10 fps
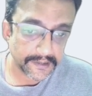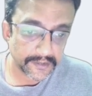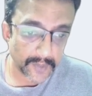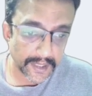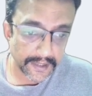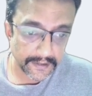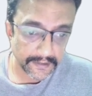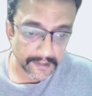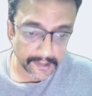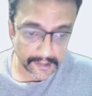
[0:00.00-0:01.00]
one
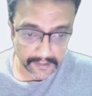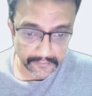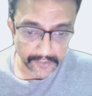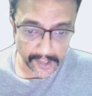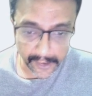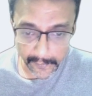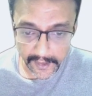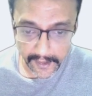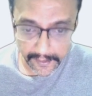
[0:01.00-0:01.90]
free to play.